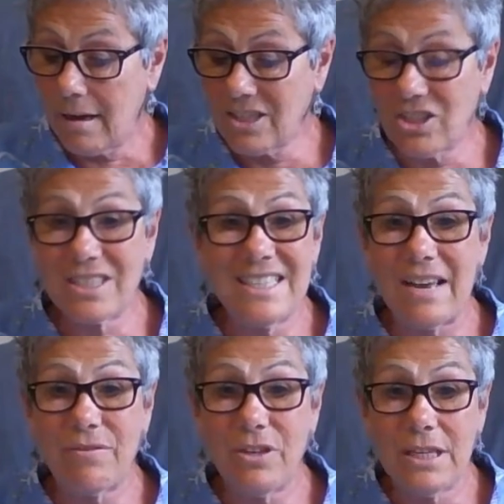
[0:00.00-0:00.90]
I just
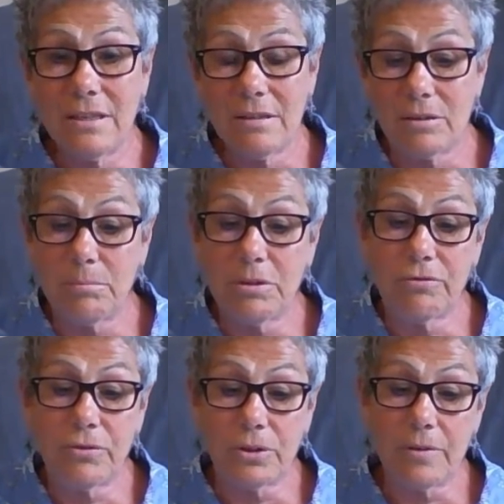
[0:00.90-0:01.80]
never needed them
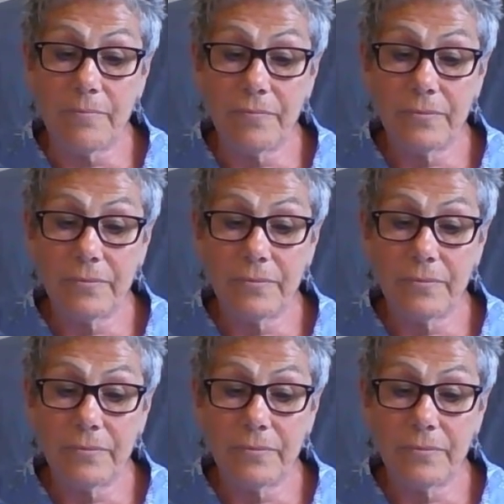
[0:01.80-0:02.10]
before.